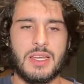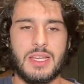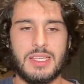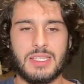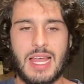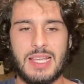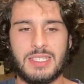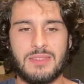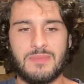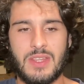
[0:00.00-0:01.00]
his
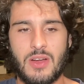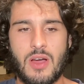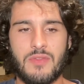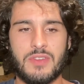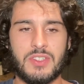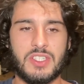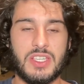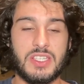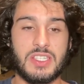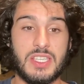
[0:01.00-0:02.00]
last you know
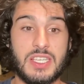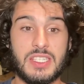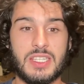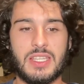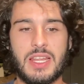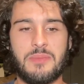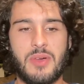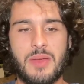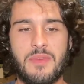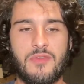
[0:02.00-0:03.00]
obviously season that he
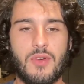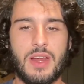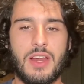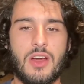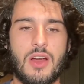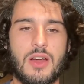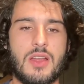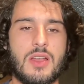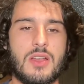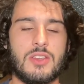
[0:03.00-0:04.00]
played before getting hurt
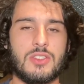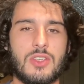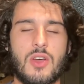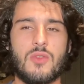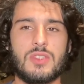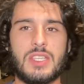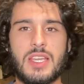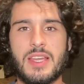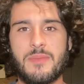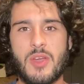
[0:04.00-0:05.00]
so
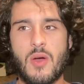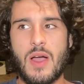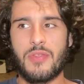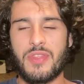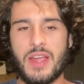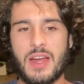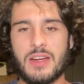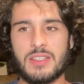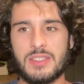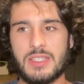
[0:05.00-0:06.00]
seeing him go out there
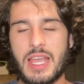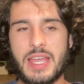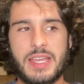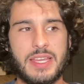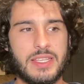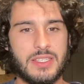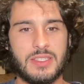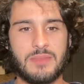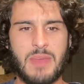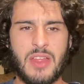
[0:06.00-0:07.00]
and take his
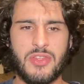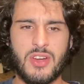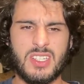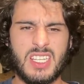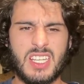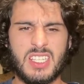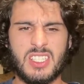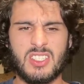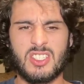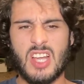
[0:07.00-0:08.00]
about 13
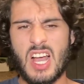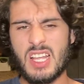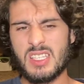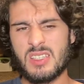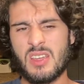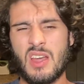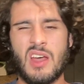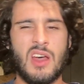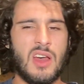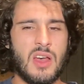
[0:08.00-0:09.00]
shots
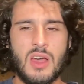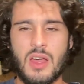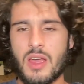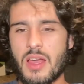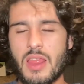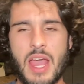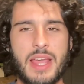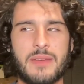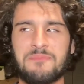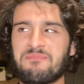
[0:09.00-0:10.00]

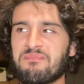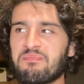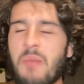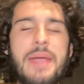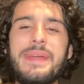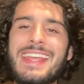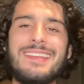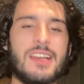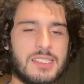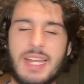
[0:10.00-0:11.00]
like maybe he
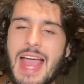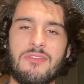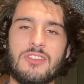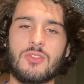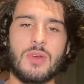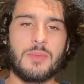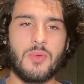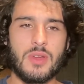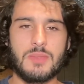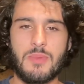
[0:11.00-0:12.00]
doesn't average 20
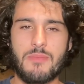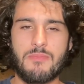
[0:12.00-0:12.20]
points but